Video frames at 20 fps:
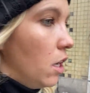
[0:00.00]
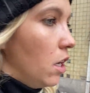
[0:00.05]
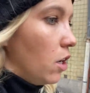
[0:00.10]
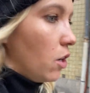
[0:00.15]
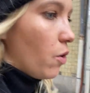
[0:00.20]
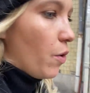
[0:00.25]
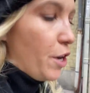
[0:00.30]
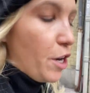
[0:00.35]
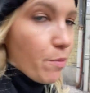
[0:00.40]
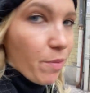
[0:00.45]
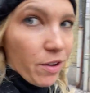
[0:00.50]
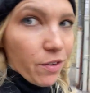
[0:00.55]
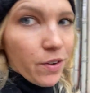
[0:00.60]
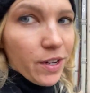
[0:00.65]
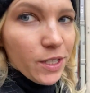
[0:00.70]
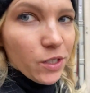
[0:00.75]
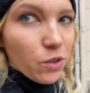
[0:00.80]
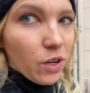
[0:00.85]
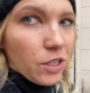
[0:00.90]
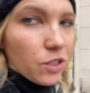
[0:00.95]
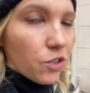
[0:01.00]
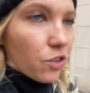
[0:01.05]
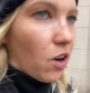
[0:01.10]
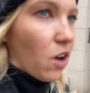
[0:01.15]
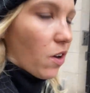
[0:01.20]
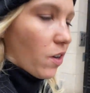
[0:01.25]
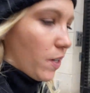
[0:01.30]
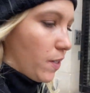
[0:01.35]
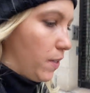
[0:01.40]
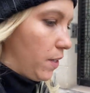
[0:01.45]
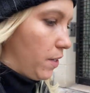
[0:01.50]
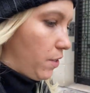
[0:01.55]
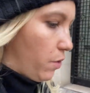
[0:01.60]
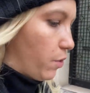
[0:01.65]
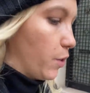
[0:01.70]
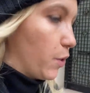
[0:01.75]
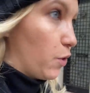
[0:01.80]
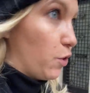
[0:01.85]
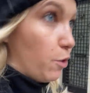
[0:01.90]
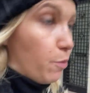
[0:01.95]
going to my friend's restaurant because I know
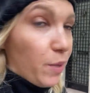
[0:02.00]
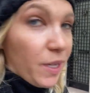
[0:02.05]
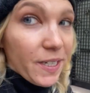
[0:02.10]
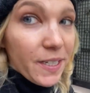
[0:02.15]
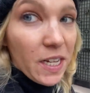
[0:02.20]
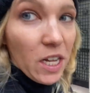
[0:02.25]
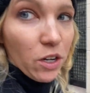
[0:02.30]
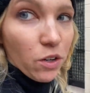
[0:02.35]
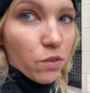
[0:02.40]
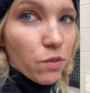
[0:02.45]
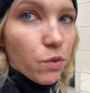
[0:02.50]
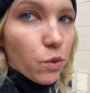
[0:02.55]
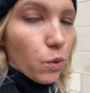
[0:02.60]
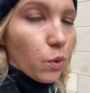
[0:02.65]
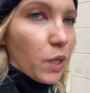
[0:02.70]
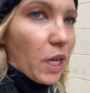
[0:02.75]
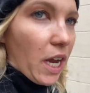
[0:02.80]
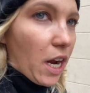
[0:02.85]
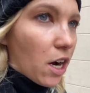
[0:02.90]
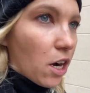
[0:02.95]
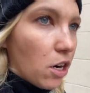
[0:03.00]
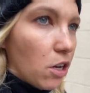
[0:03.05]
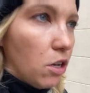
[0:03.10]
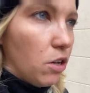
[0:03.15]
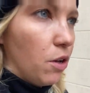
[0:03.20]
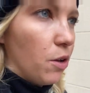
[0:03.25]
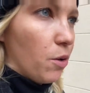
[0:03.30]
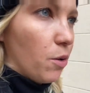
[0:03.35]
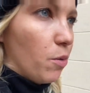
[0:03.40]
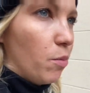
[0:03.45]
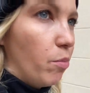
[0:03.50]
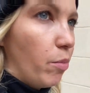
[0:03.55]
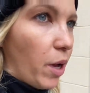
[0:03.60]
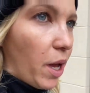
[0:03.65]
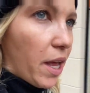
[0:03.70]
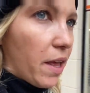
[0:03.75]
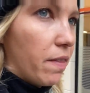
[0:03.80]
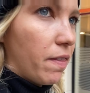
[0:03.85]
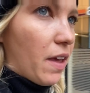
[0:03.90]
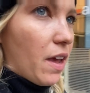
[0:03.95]
there's going to be a ton of food there.
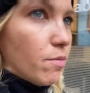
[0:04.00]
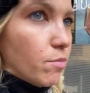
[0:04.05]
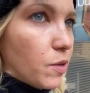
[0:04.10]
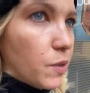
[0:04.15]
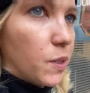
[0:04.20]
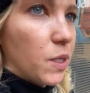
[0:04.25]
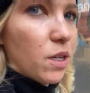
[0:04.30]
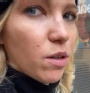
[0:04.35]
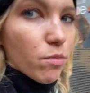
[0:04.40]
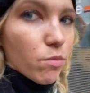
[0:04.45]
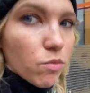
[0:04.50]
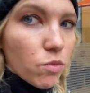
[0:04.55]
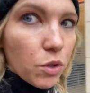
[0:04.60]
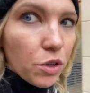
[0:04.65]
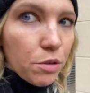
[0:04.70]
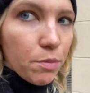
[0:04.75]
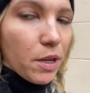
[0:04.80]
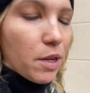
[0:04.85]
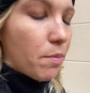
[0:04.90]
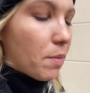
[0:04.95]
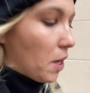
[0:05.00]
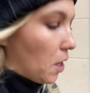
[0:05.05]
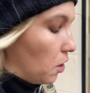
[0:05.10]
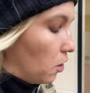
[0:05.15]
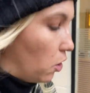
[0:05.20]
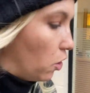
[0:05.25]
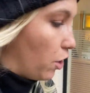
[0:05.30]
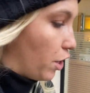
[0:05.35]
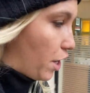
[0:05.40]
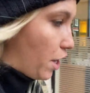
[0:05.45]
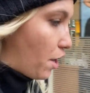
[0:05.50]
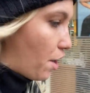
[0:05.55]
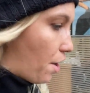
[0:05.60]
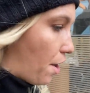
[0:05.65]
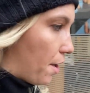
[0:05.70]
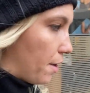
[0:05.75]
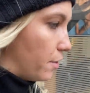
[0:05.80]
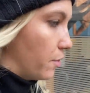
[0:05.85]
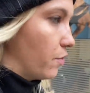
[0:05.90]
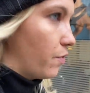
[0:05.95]
But that museum really made me hungry. Uh,
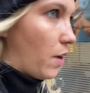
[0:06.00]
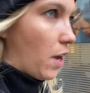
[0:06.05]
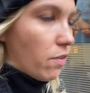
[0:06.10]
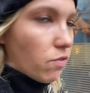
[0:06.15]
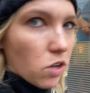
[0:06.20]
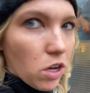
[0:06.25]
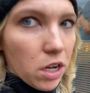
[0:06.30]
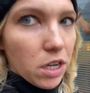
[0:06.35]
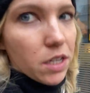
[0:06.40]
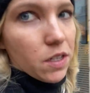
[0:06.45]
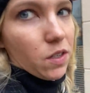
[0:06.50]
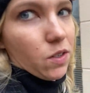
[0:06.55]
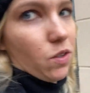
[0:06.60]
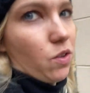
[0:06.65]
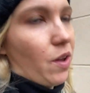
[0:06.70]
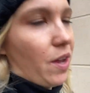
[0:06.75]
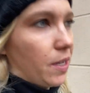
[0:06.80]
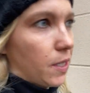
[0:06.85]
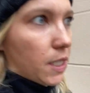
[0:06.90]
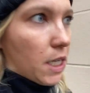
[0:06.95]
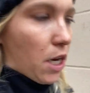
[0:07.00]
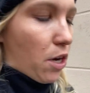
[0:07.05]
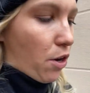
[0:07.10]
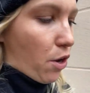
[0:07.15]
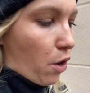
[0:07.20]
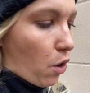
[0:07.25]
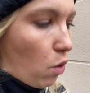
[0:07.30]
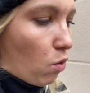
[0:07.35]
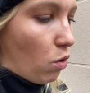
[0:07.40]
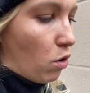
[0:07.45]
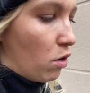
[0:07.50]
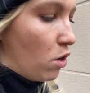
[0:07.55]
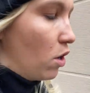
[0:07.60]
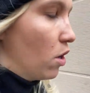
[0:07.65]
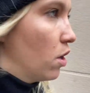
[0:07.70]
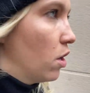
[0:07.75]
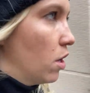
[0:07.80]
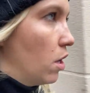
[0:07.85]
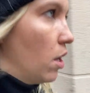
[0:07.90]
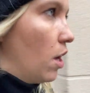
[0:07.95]
Five Guys, you can't say no.
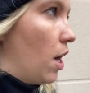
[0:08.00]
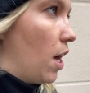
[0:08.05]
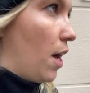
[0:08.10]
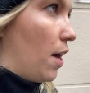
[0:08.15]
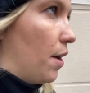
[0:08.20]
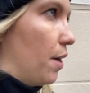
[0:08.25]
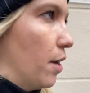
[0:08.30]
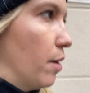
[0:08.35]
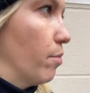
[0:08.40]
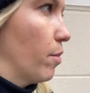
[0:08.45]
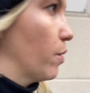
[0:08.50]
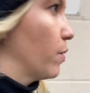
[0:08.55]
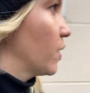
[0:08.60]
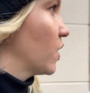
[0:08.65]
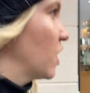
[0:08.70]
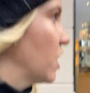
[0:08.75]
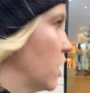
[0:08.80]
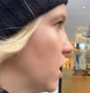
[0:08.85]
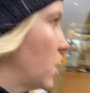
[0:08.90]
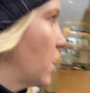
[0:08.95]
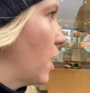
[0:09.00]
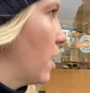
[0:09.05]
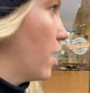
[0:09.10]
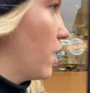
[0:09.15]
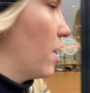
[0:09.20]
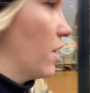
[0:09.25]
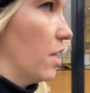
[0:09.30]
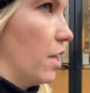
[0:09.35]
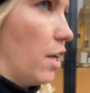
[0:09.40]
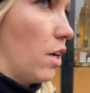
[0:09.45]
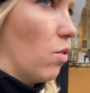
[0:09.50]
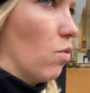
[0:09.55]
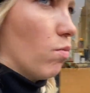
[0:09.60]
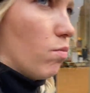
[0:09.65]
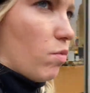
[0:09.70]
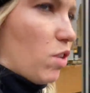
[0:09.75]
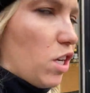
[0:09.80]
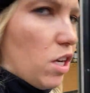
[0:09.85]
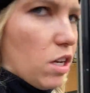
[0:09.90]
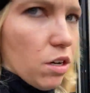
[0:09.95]
Um, I was going to take it, like
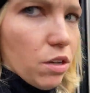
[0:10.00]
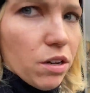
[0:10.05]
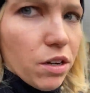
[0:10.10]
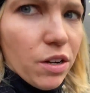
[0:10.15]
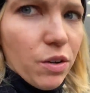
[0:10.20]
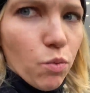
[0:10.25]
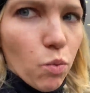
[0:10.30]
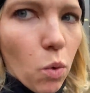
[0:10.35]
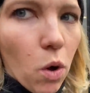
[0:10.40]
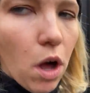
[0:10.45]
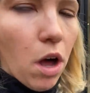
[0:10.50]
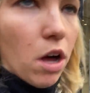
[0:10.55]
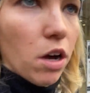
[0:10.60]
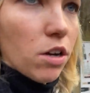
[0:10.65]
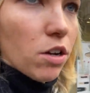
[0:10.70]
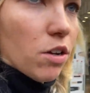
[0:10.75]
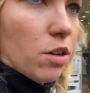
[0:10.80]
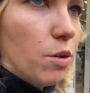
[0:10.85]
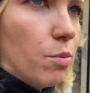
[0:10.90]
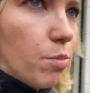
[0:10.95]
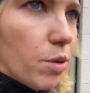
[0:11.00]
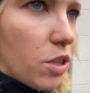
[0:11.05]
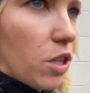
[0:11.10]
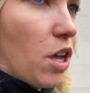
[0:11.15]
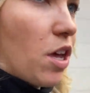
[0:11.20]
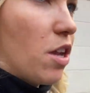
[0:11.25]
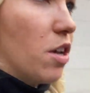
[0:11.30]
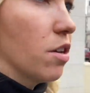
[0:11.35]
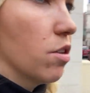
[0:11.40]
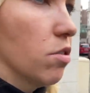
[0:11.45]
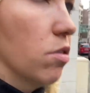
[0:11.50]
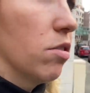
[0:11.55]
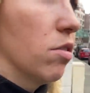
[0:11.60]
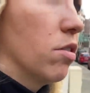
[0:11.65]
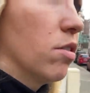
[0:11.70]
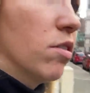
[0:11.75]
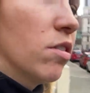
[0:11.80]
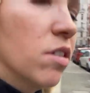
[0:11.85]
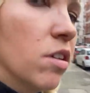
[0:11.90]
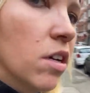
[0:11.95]
eat it and walk, but then
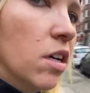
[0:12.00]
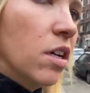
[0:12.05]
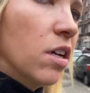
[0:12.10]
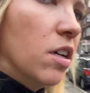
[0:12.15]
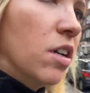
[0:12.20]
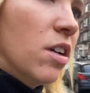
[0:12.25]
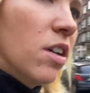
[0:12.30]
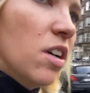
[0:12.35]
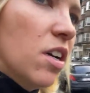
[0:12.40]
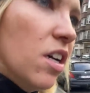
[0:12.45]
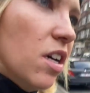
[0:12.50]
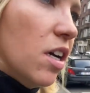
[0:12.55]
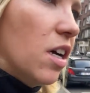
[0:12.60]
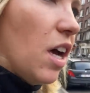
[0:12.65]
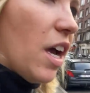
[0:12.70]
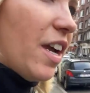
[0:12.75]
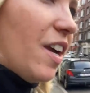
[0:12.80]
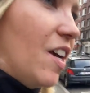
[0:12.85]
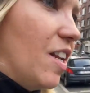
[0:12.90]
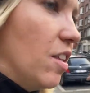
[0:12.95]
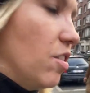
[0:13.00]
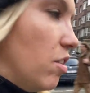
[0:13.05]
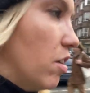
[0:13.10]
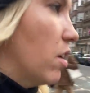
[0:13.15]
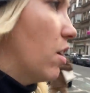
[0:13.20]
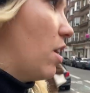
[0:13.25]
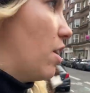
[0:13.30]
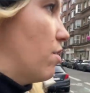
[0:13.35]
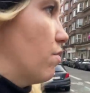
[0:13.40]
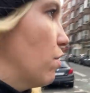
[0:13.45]
I got in there and